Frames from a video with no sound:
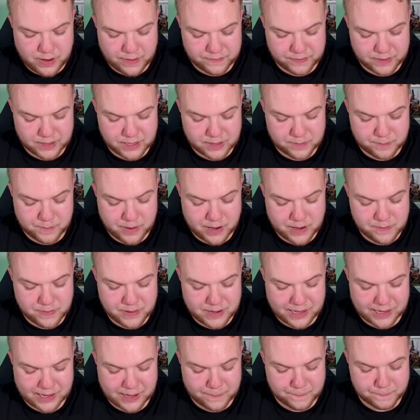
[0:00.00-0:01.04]
I think it might
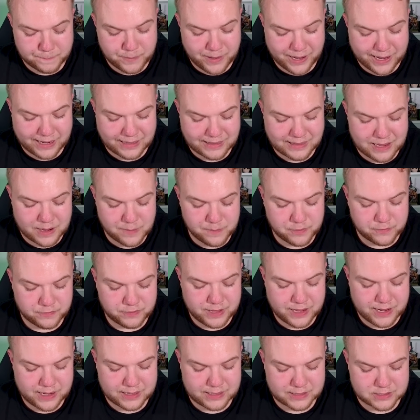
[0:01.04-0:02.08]
be like a Pekka type of deck.